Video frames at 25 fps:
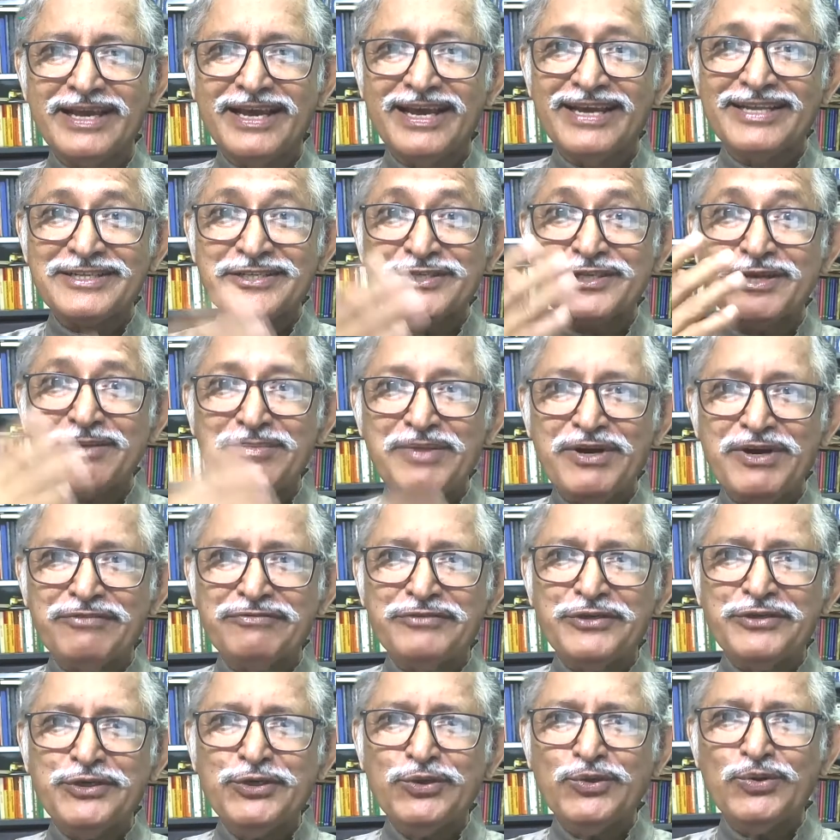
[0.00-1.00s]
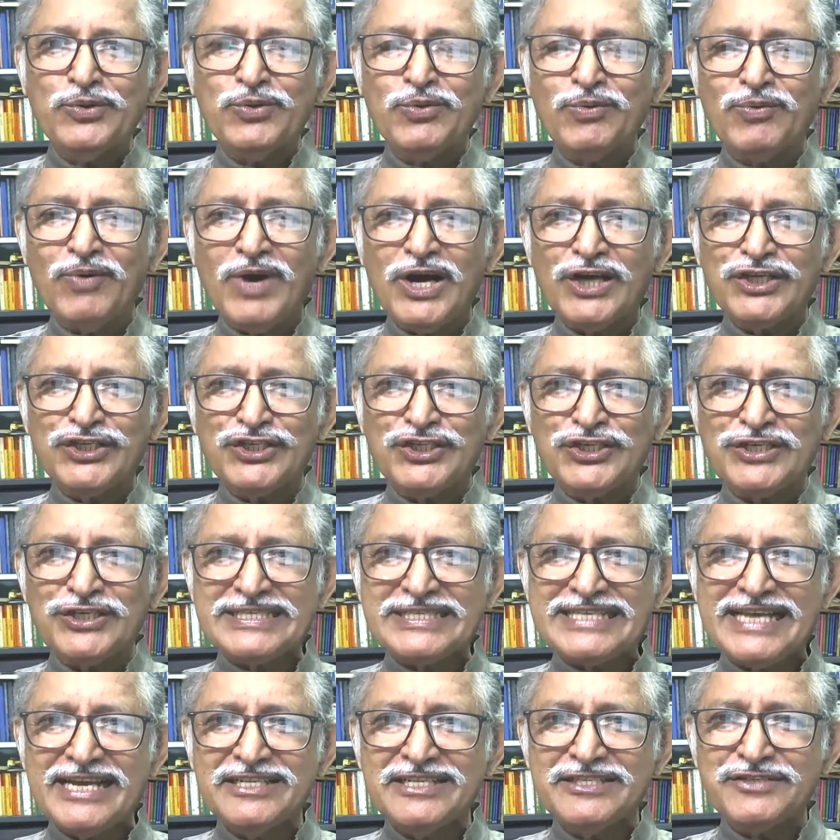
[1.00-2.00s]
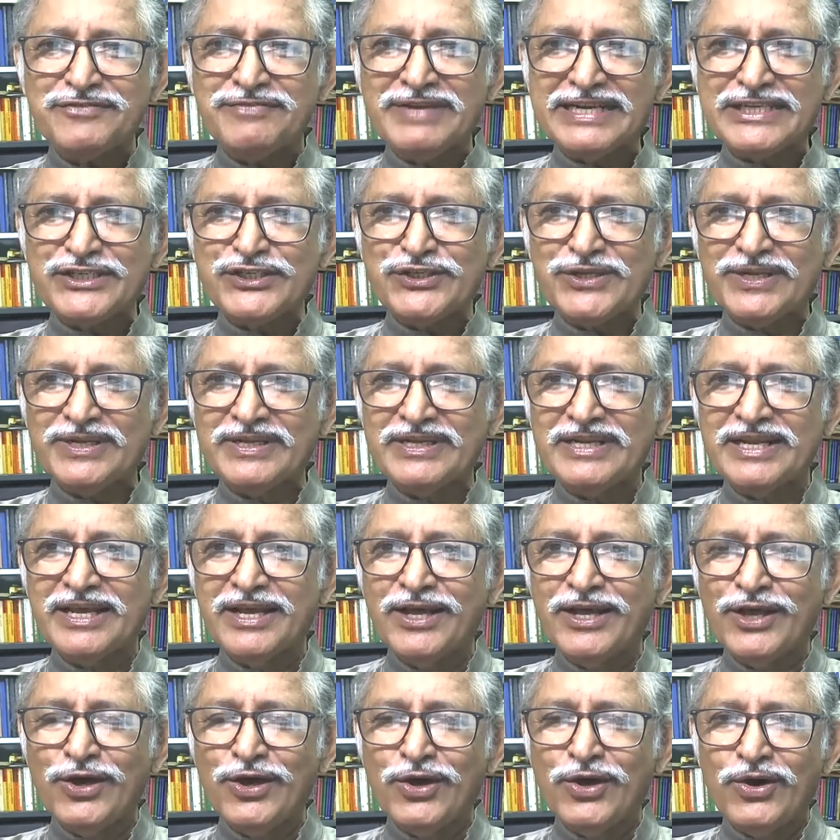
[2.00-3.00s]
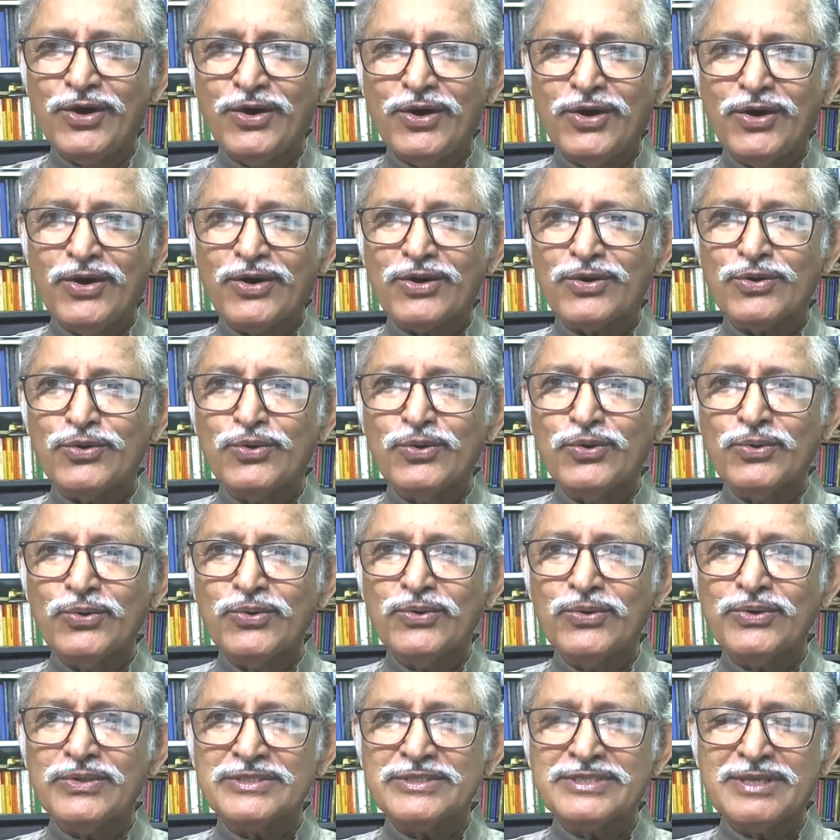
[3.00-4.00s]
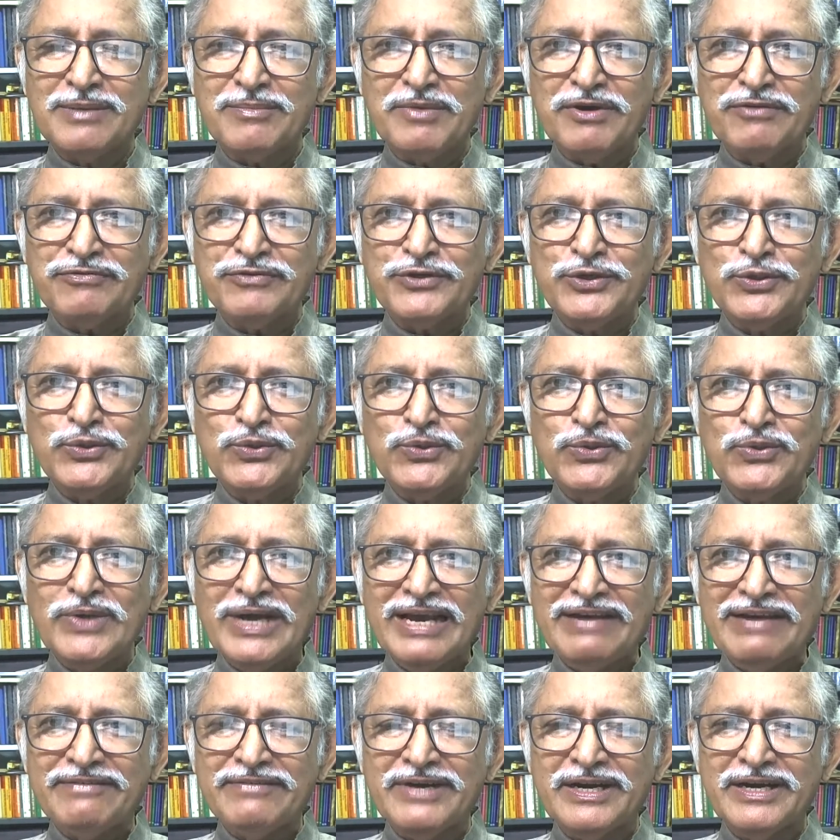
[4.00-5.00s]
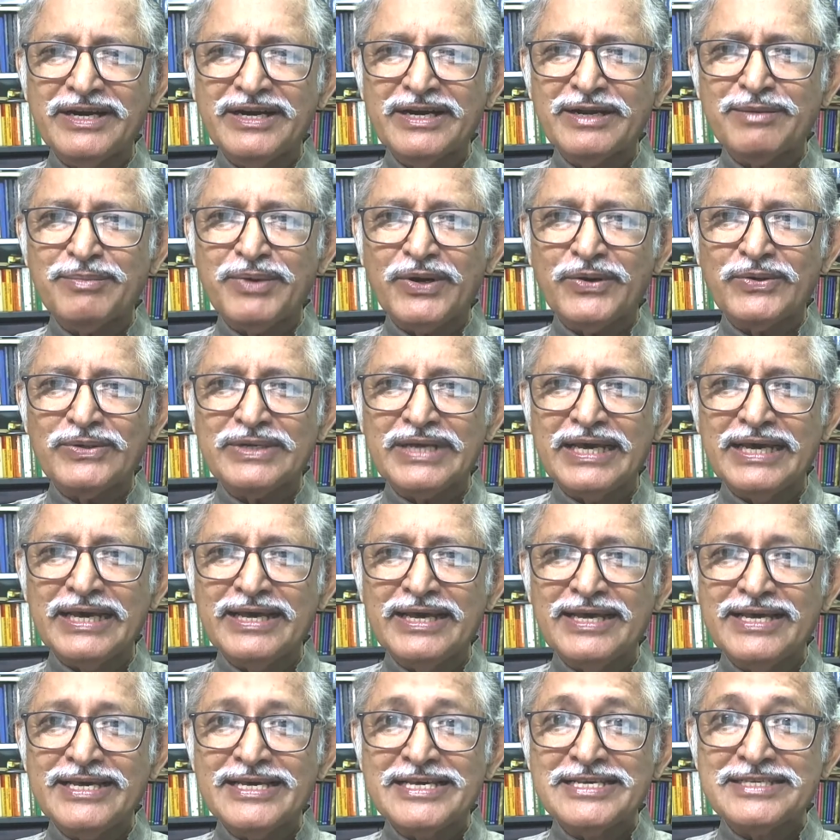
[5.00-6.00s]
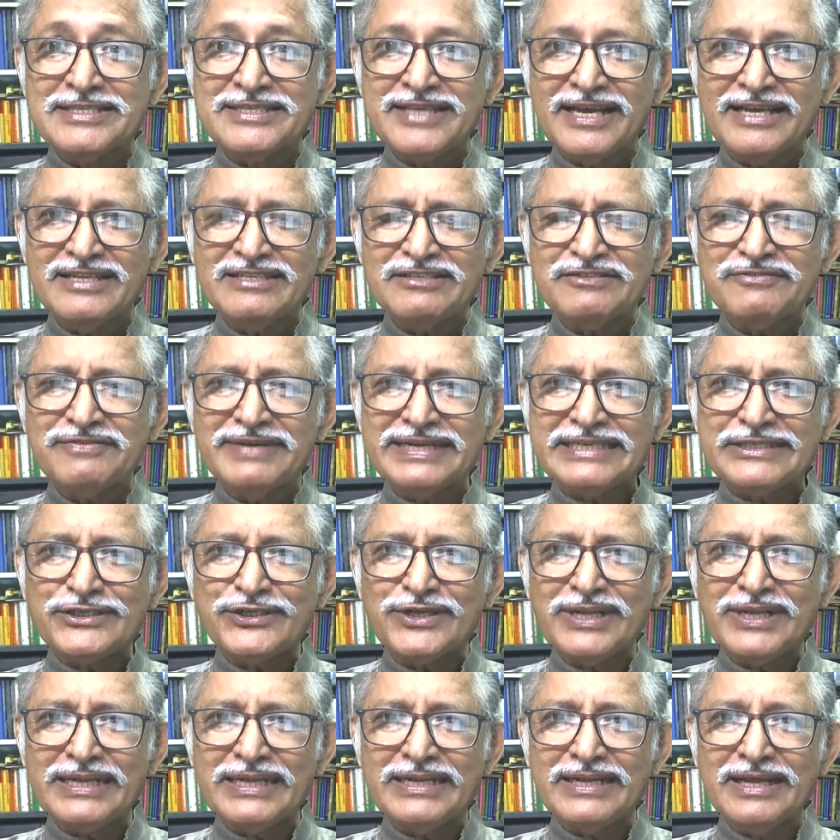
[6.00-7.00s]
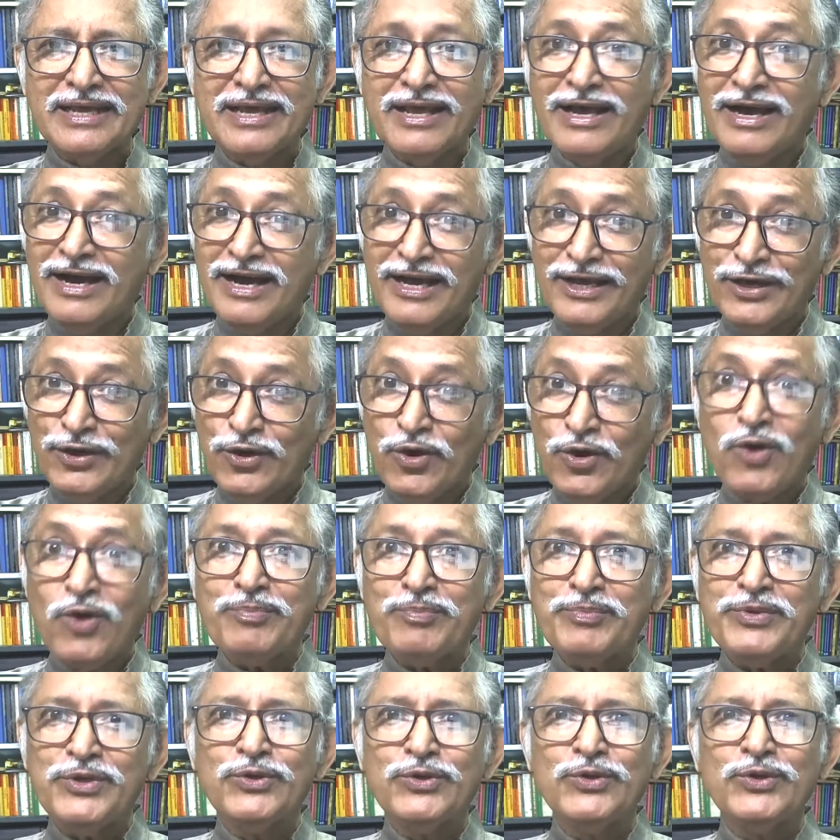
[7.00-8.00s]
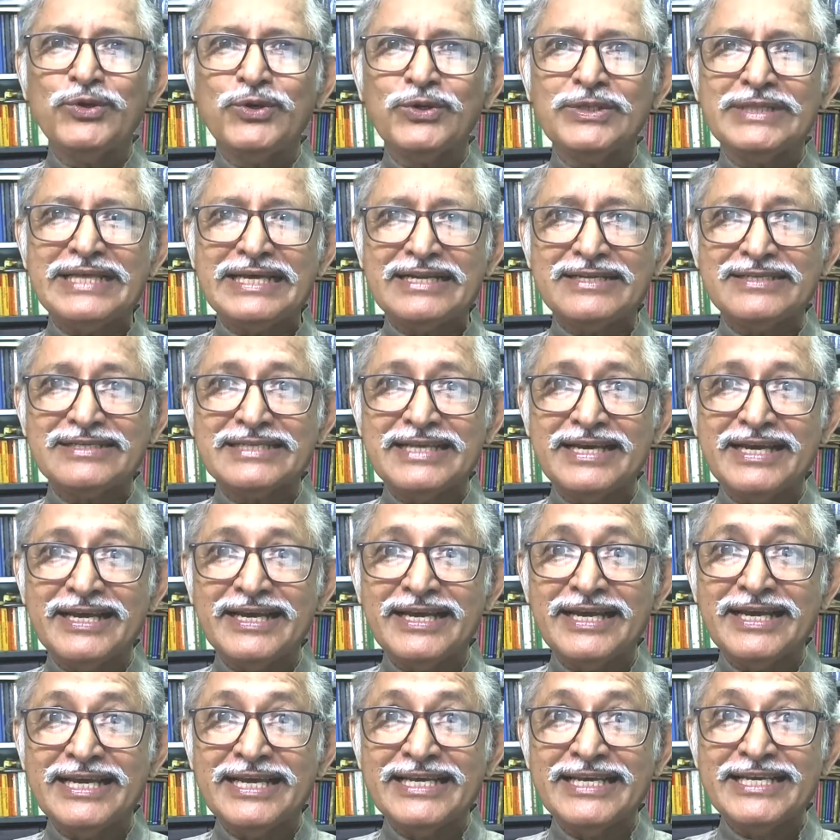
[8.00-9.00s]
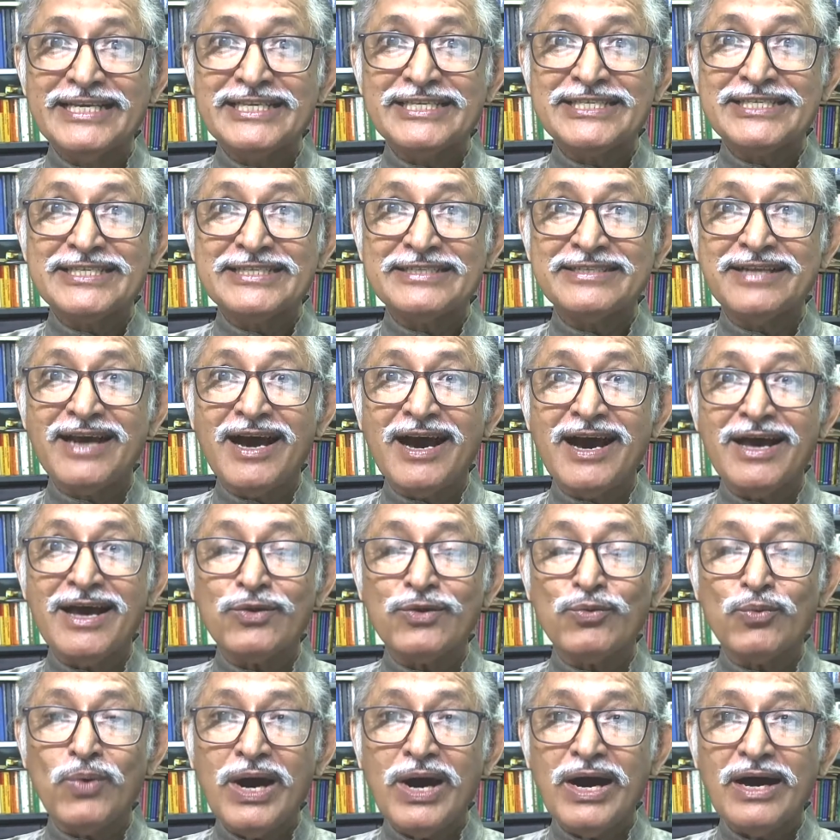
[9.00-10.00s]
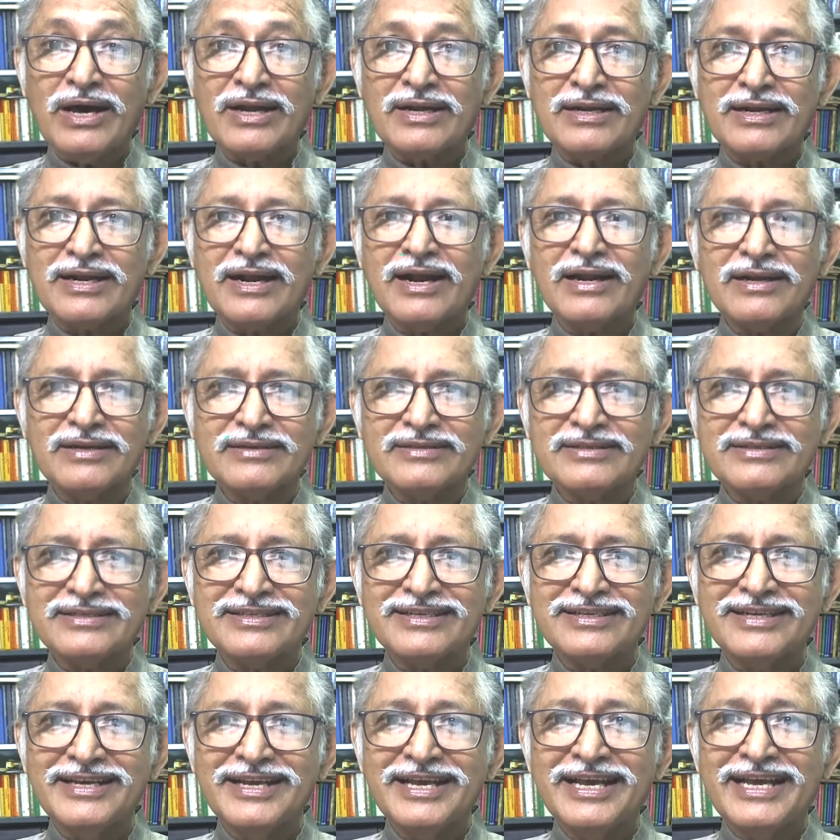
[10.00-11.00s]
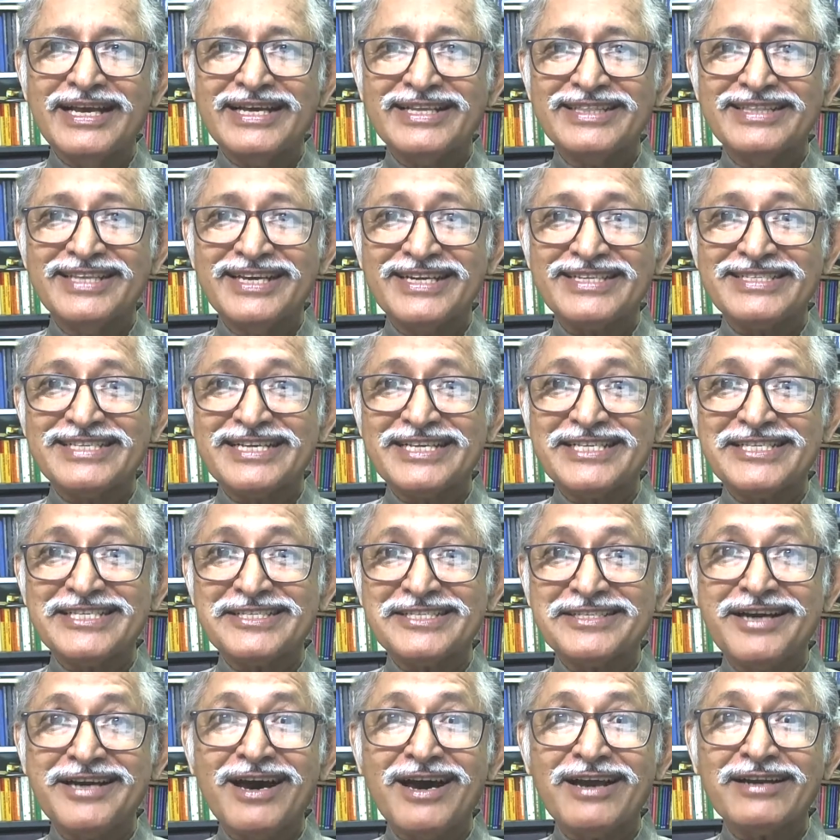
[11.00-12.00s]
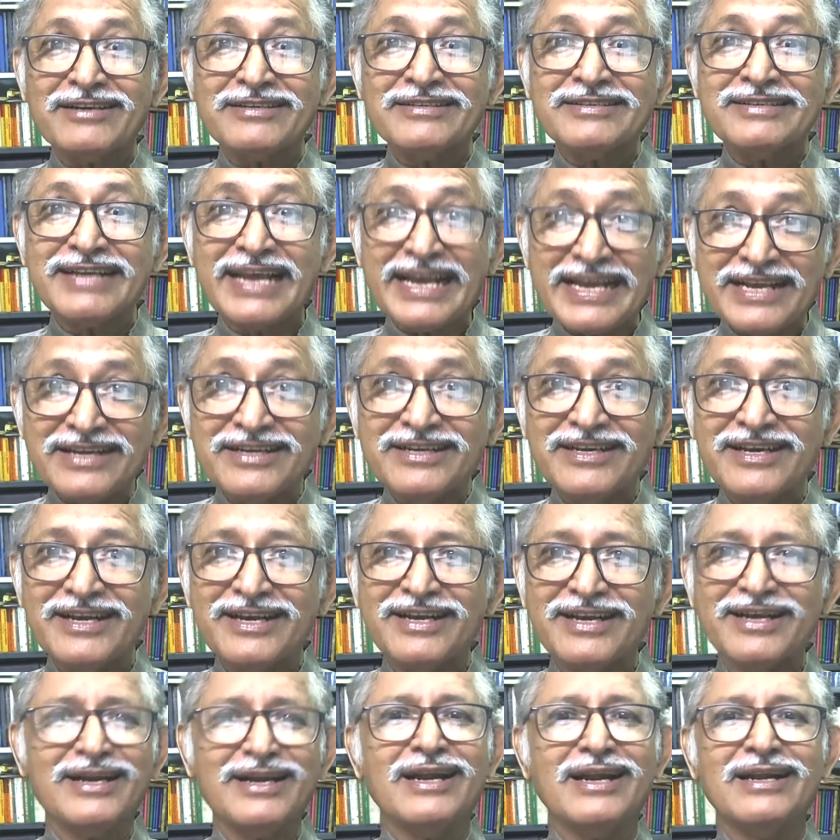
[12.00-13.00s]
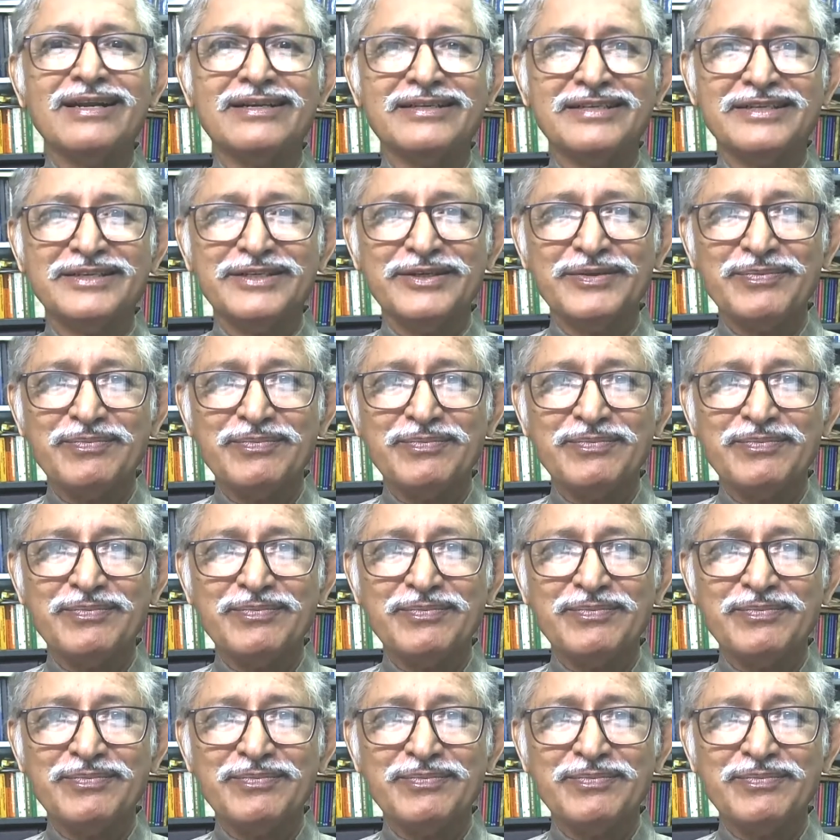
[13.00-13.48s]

And some of you who watch science fiction or who some of you who have heard about science fiction, I hope you know there is a Star War cult. There is a Star Trek cult.